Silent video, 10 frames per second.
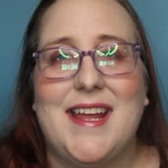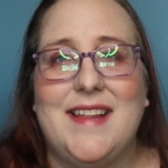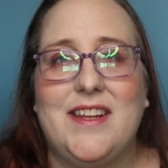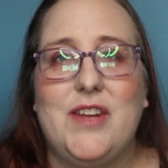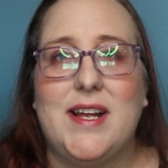
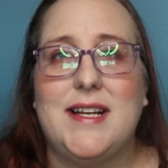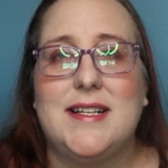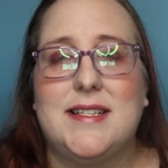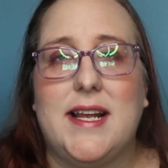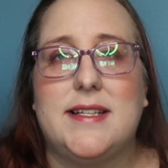in the
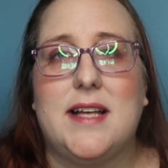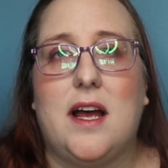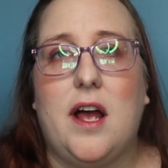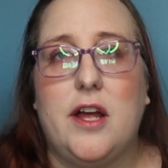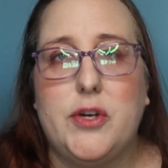United States
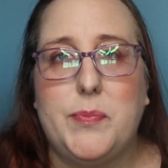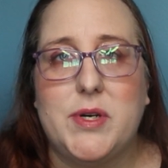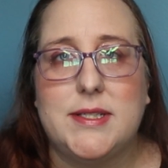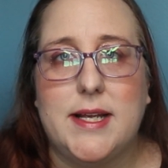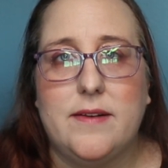
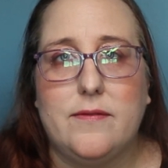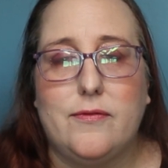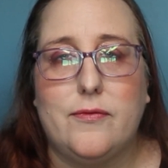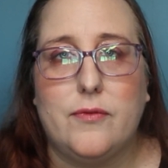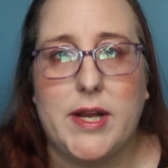100%
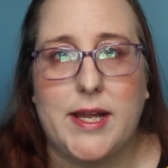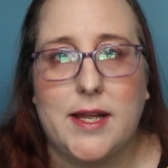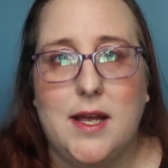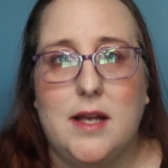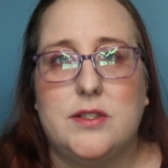free.